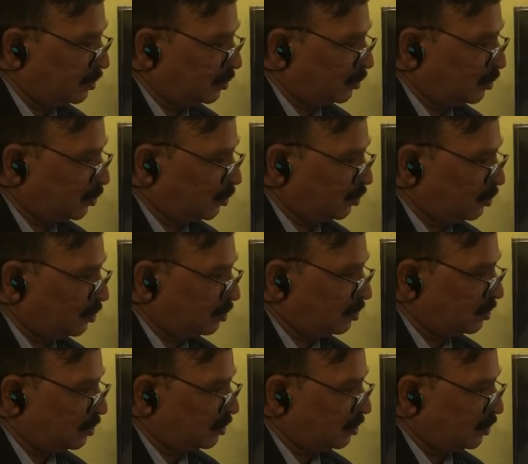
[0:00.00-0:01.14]
through
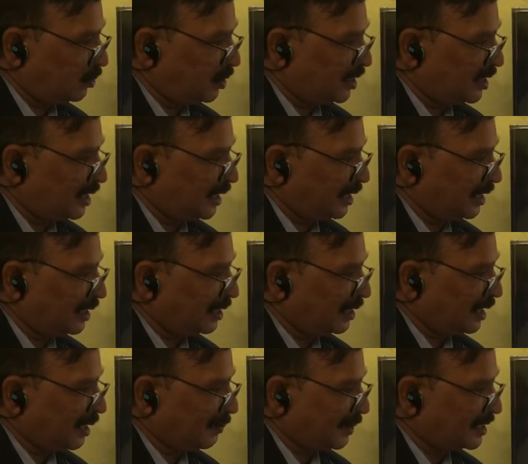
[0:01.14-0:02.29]
urinary
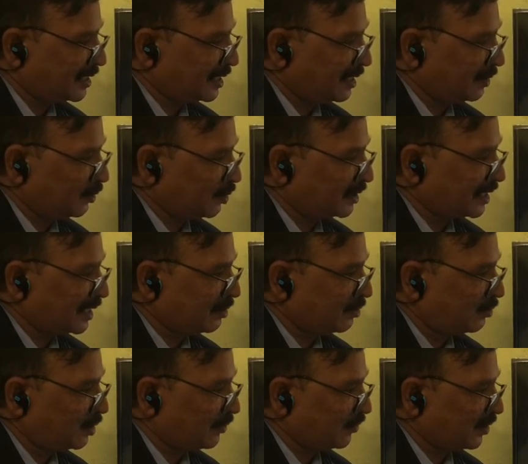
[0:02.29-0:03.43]
aperture, urethral
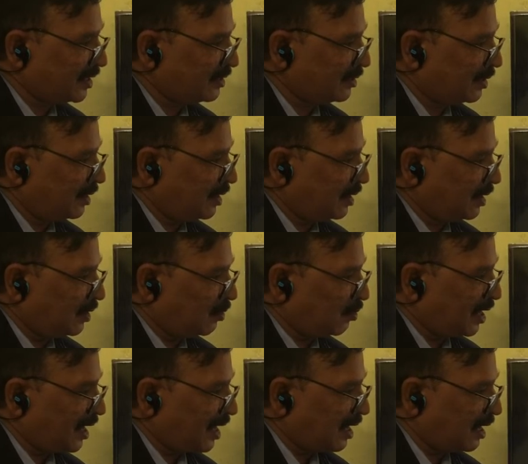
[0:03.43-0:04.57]
orifice
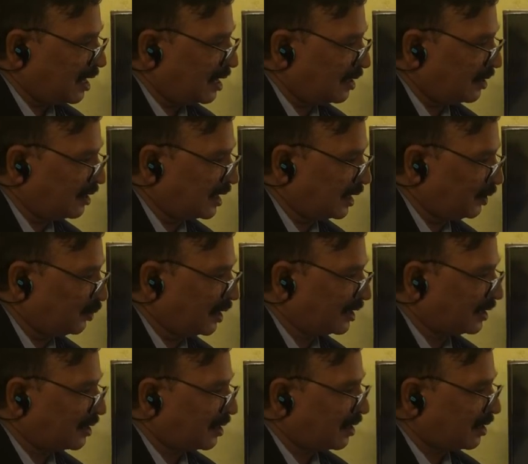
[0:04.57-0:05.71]
via
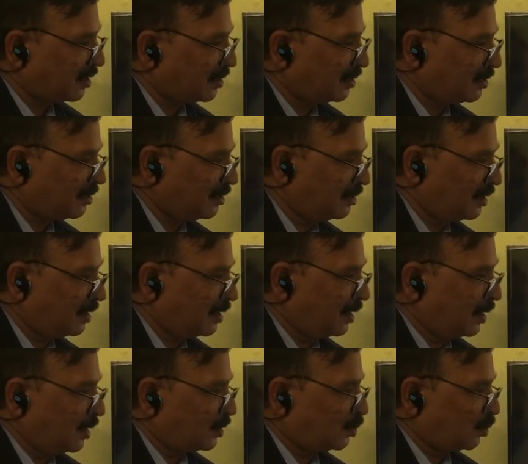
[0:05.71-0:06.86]
urethra.
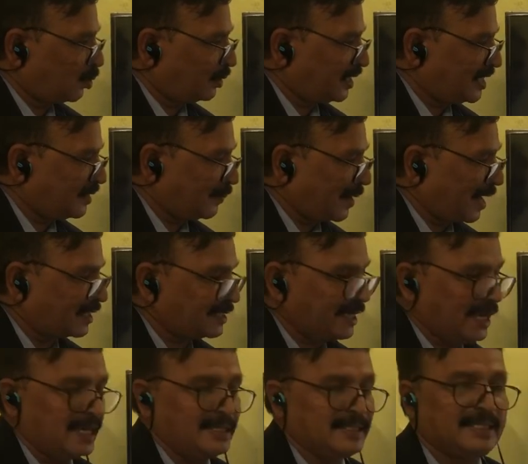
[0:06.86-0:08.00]
So this
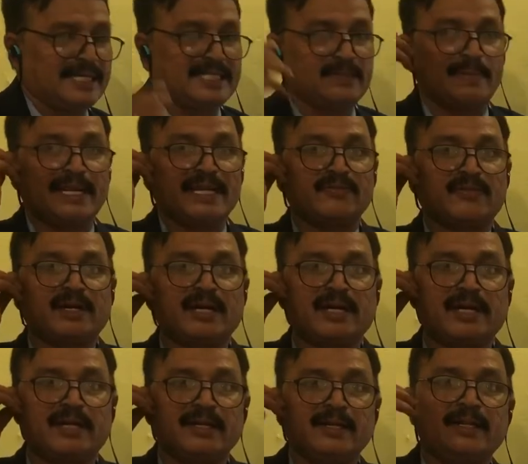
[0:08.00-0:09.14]
passage is meant
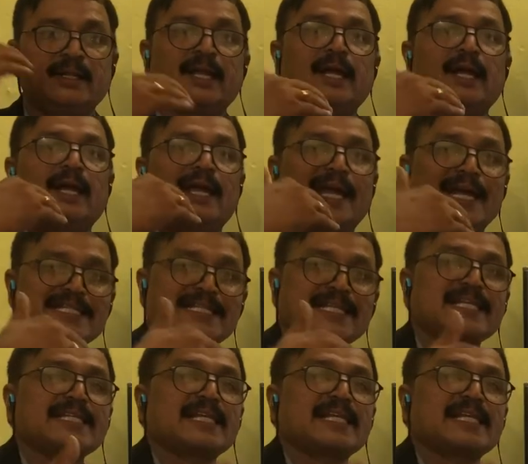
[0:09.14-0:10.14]
for excretion